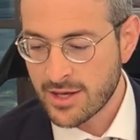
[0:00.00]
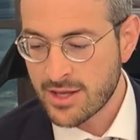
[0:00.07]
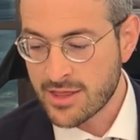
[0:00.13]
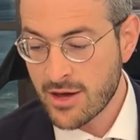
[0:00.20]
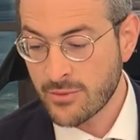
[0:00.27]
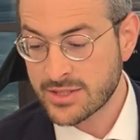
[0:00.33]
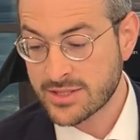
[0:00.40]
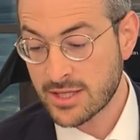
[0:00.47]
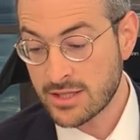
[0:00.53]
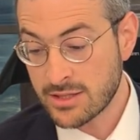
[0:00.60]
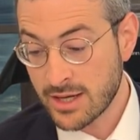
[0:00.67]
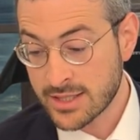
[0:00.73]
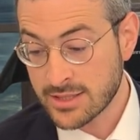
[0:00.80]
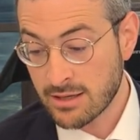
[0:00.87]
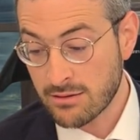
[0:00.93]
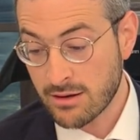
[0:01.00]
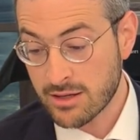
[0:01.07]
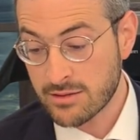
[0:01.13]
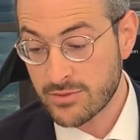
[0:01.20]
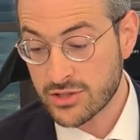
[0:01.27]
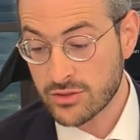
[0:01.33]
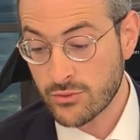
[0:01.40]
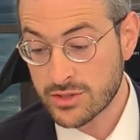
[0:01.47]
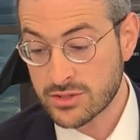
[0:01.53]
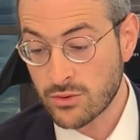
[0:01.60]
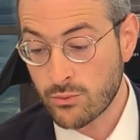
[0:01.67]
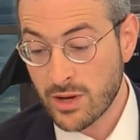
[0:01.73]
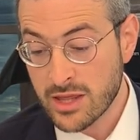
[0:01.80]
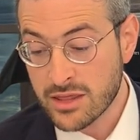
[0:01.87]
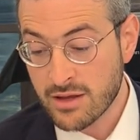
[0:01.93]
Then we said the next halacha in the Mishnah was the
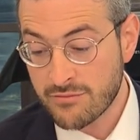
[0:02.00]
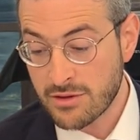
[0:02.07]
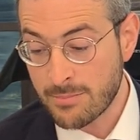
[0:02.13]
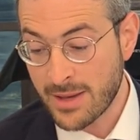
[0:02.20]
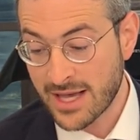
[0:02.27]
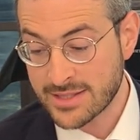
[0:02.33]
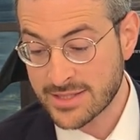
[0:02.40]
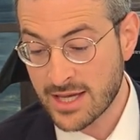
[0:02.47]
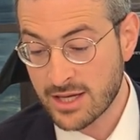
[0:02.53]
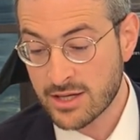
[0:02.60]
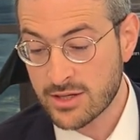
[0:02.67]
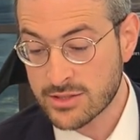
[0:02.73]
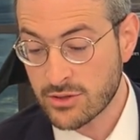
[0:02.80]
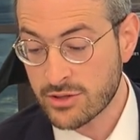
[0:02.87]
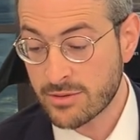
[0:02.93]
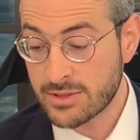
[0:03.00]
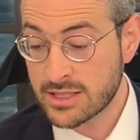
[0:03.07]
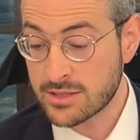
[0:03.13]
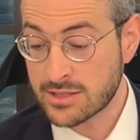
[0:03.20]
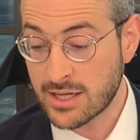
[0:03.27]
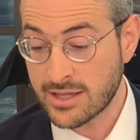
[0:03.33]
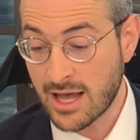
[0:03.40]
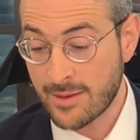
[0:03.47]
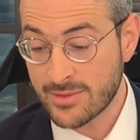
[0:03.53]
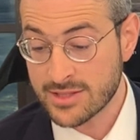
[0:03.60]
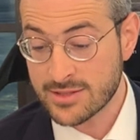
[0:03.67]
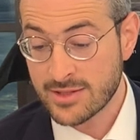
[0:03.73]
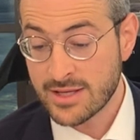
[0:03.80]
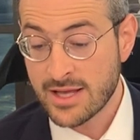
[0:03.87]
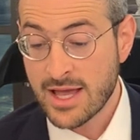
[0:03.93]
width of the Pesach is only up until 10 Amos,